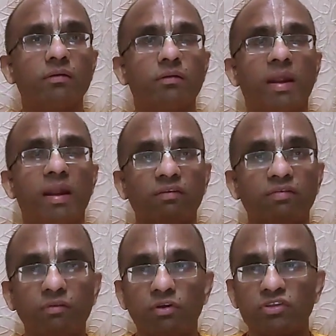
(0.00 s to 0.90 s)
The
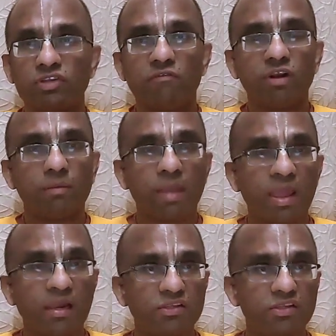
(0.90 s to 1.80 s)
battlefield was several
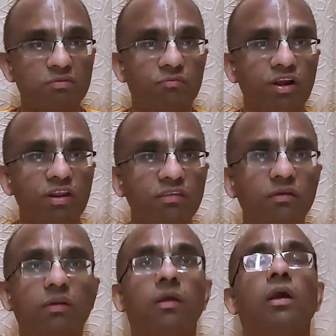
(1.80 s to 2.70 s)
miles in width
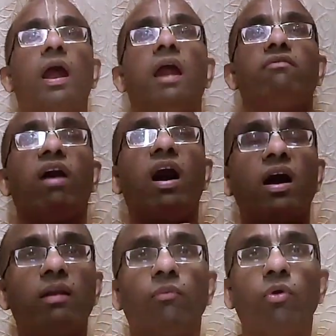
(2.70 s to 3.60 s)
and
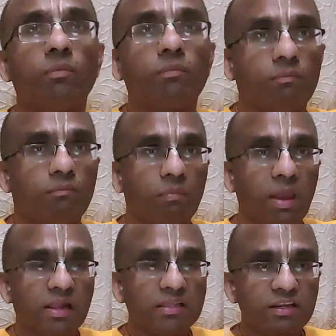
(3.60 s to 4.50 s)
far more
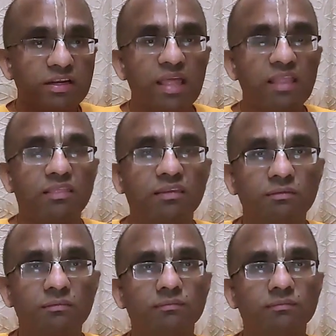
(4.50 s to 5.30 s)
miles in length.